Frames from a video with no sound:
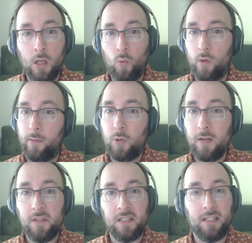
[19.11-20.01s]
Where the
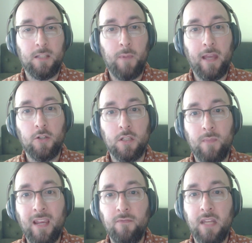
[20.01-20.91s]
previous expansions
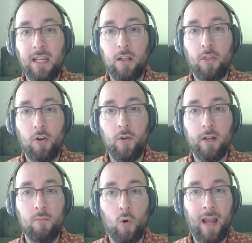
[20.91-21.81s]
may have taken 30
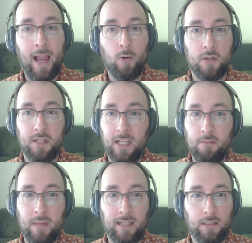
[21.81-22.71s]
or more hours to hit
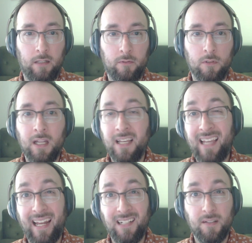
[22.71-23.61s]
max level,
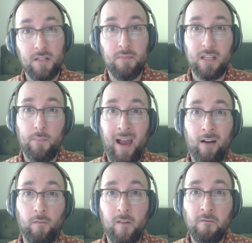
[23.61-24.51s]
Cataclysm is
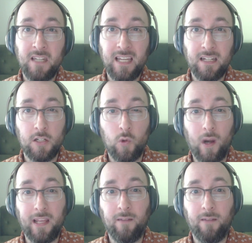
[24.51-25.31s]
about 15 to 20,